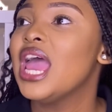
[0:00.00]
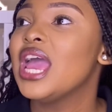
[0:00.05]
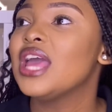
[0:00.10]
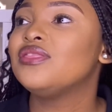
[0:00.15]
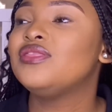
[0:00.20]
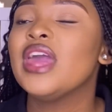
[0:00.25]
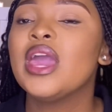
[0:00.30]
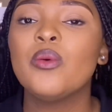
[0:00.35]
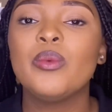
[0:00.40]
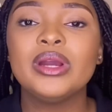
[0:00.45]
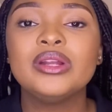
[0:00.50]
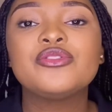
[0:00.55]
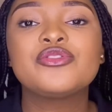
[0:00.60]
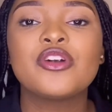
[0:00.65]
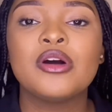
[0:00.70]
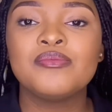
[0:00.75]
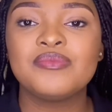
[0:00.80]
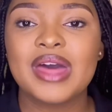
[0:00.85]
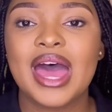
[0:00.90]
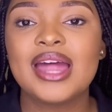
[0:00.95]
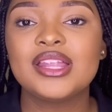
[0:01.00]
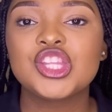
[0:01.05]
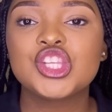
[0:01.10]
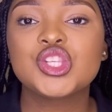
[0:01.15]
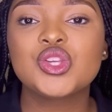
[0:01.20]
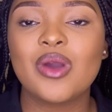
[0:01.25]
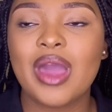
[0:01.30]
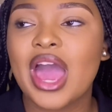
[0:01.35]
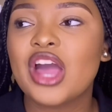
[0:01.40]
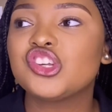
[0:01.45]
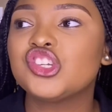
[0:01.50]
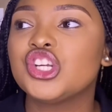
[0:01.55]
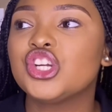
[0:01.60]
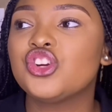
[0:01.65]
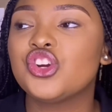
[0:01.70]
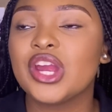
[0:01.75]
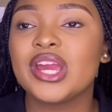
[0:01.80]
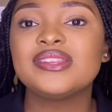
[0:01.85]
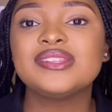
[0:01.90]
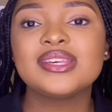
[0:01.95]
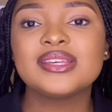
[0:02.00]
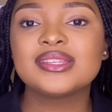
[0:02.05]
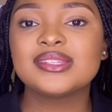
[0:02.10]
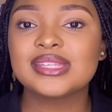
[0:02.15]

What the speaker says: they went from that to actually creating